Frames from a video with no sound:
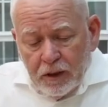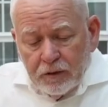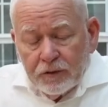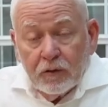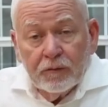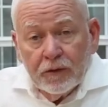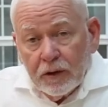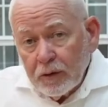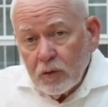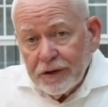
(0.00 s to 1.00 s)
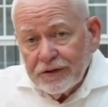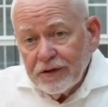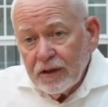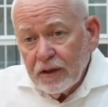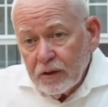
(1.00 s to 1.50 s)
So if you like what I
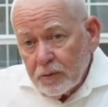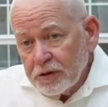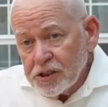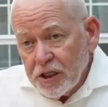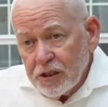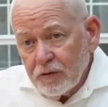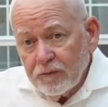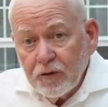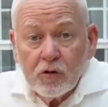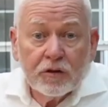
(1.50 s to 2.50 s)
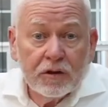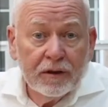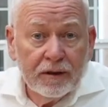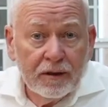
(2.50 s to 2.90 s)
said, I'd appreciate your vote.